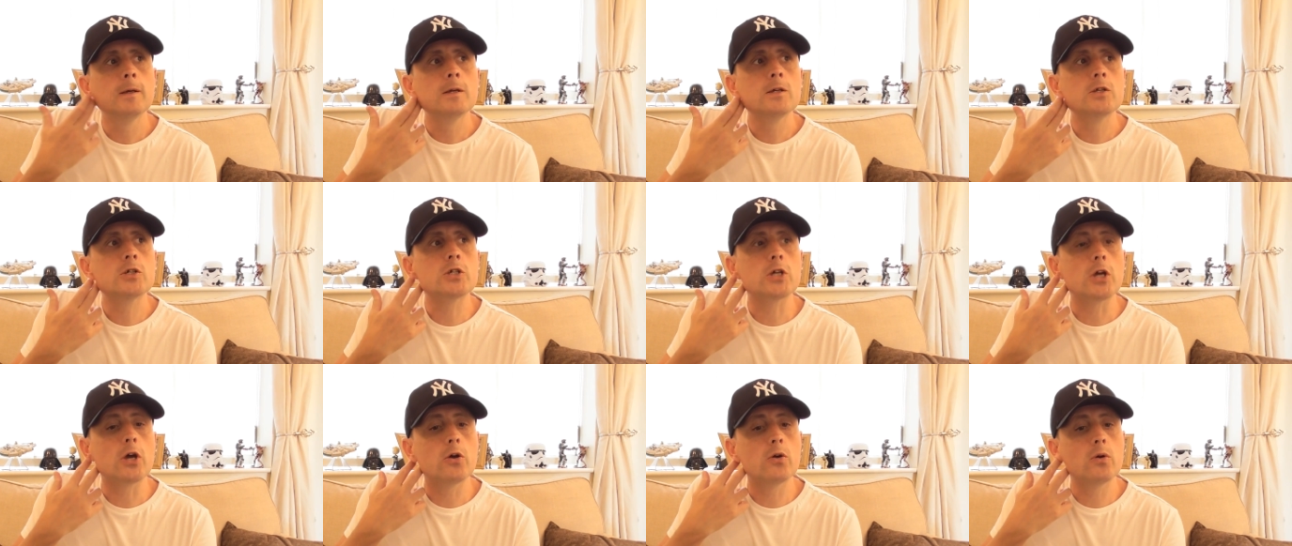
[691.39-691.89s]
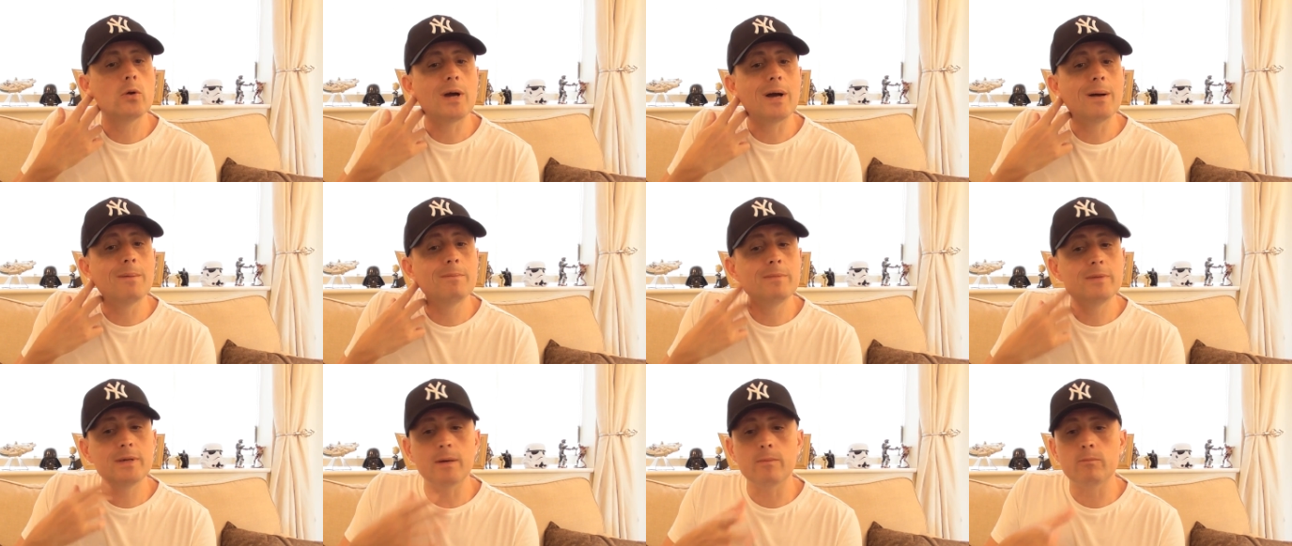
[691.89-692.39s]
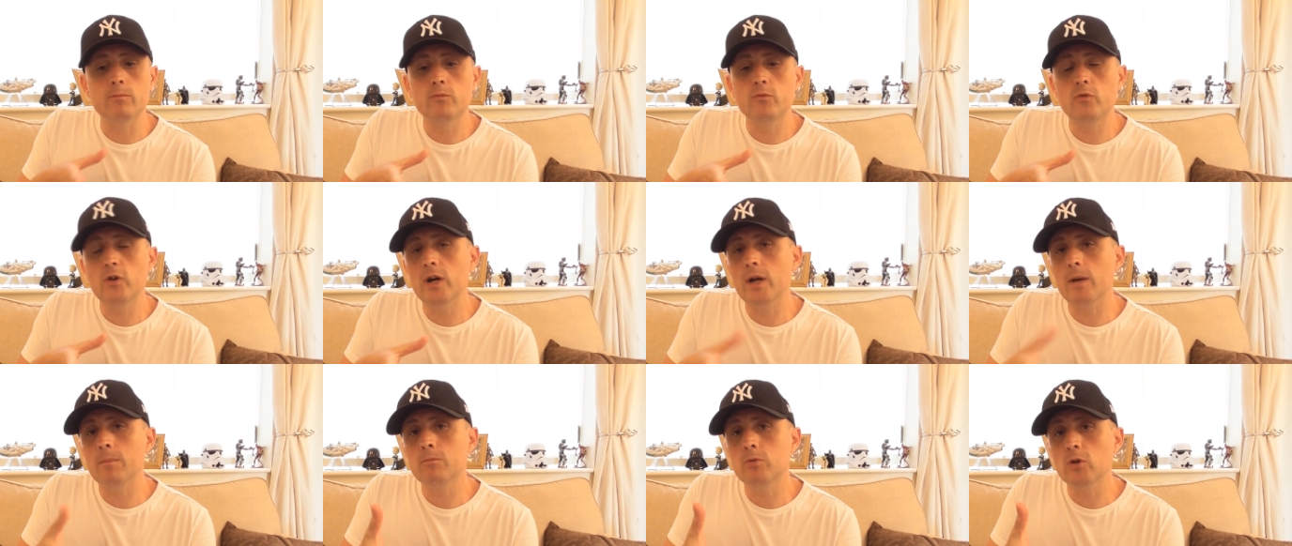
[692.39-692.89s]
So I'm
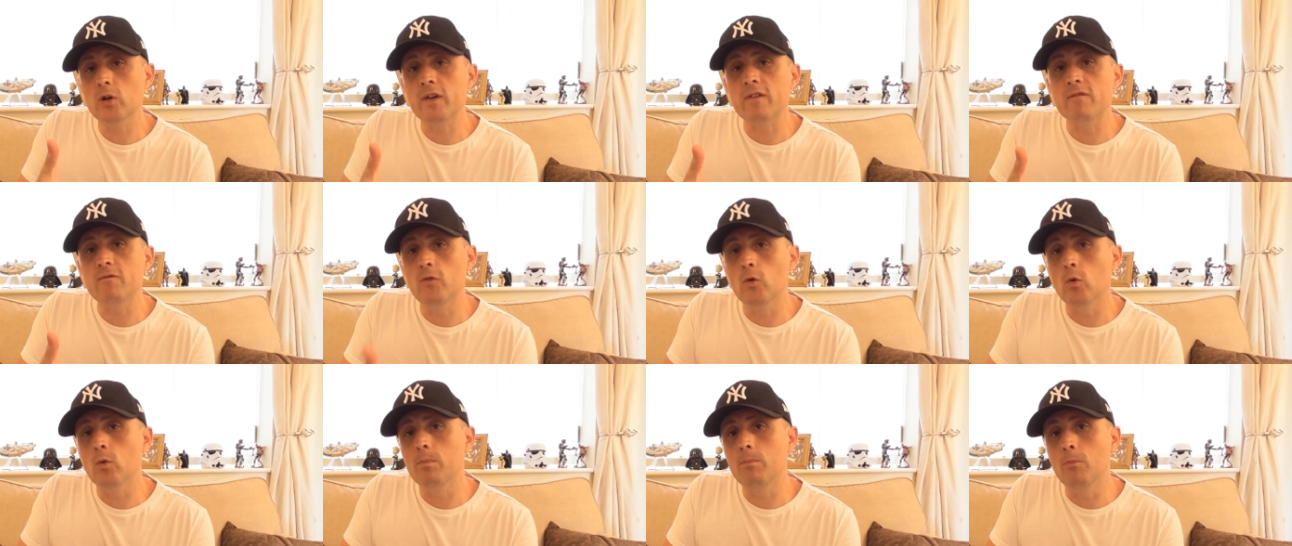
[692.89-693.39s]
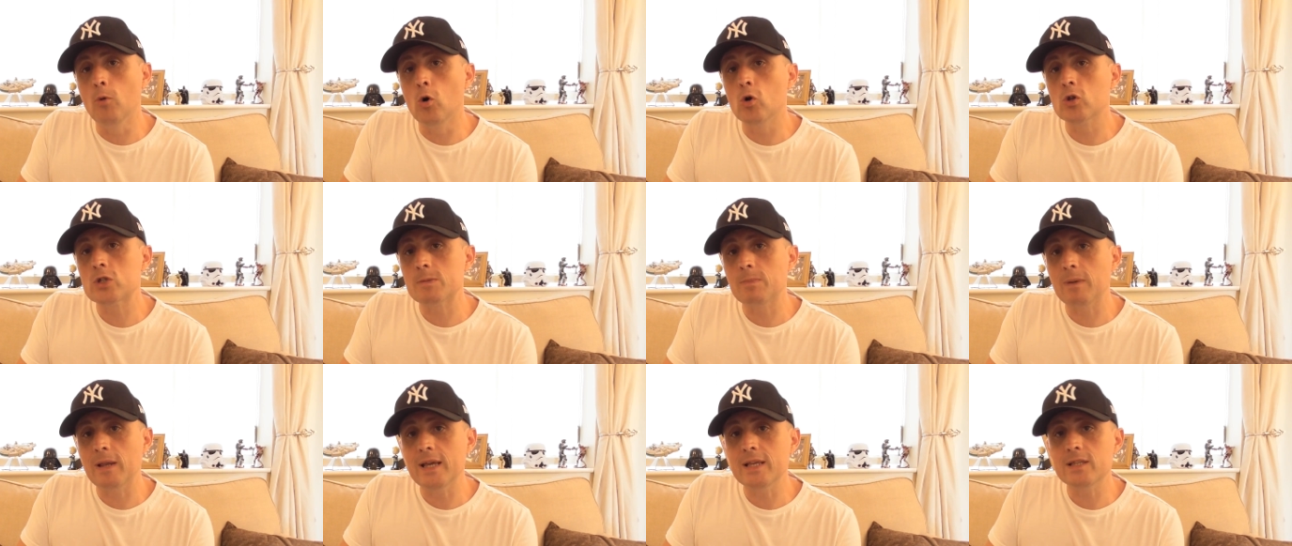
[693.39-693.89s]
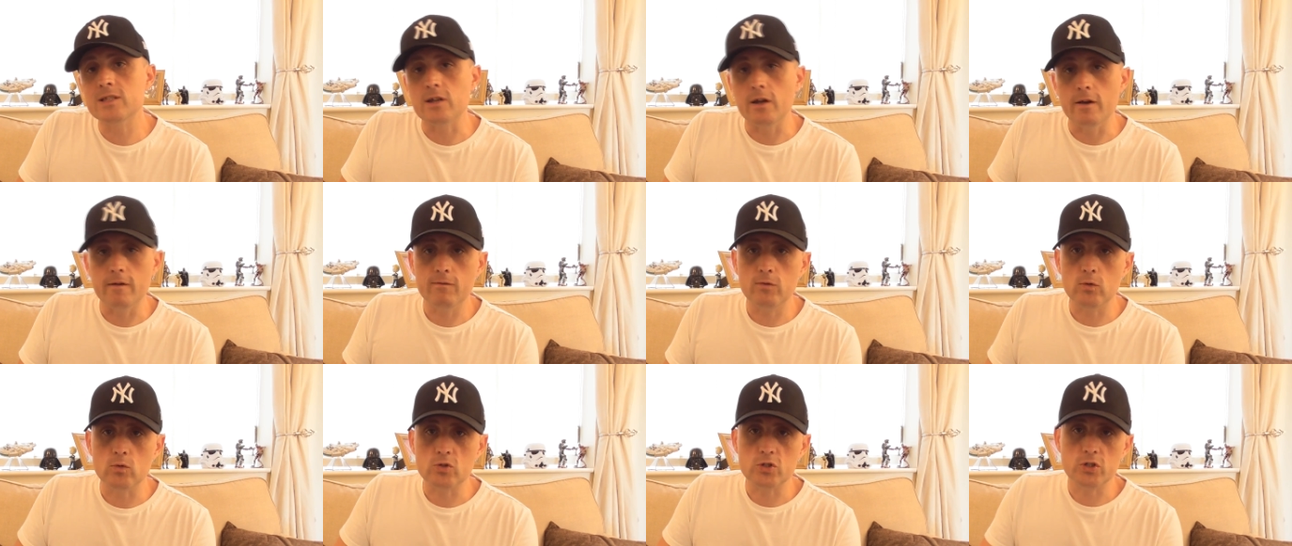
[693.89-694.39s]
looking forward more to playing
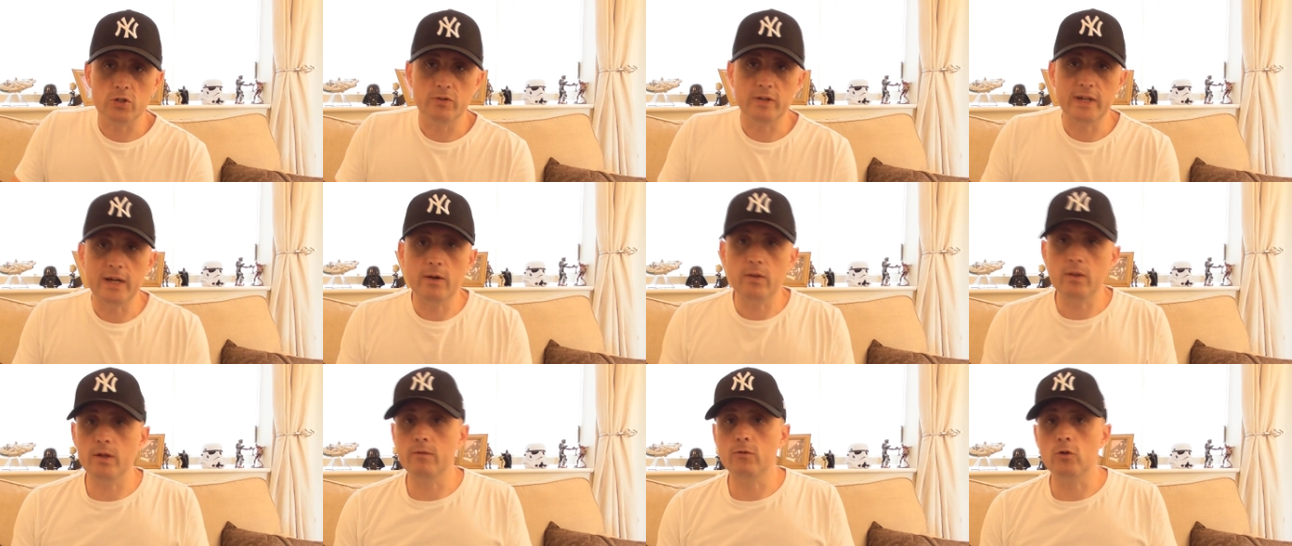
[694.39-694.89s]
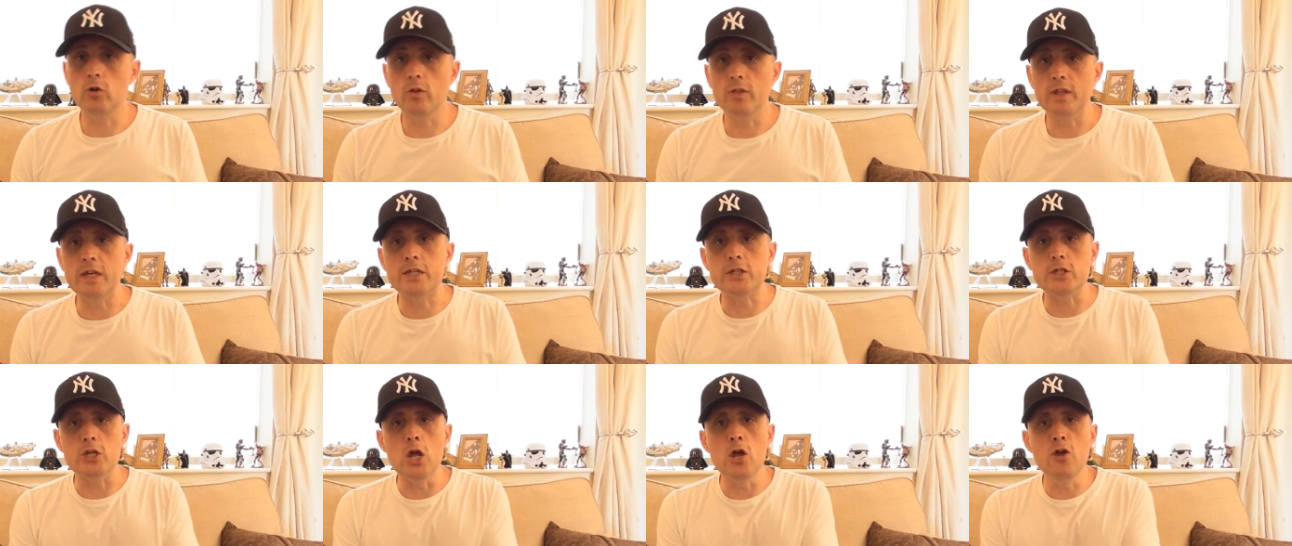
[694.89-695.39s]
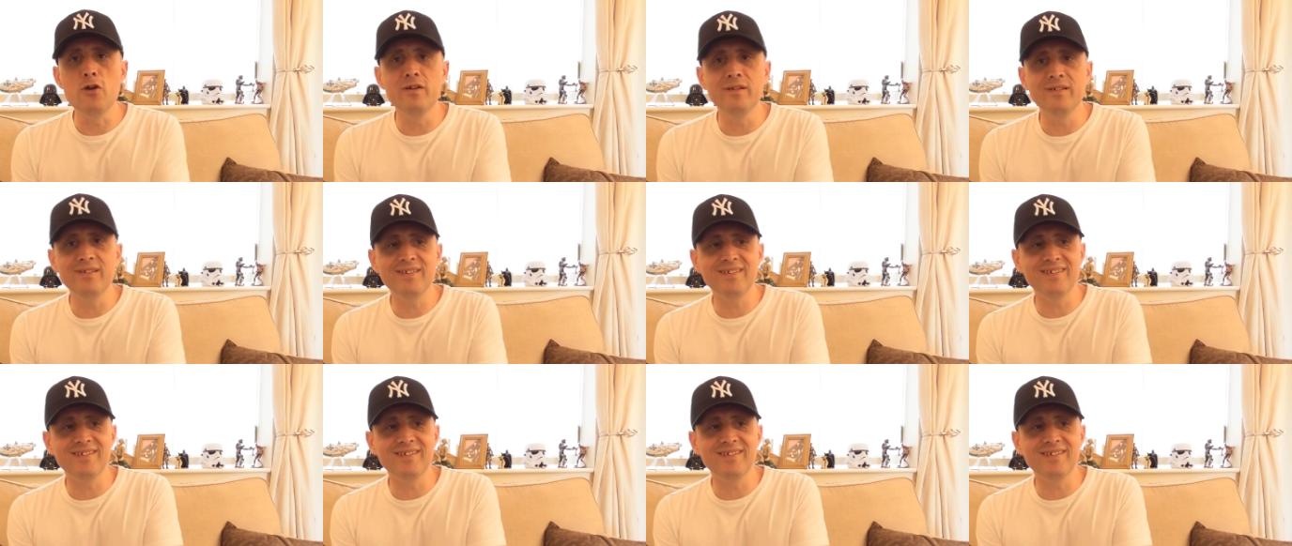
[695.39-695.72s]
Titanfall 2 now that I've got this new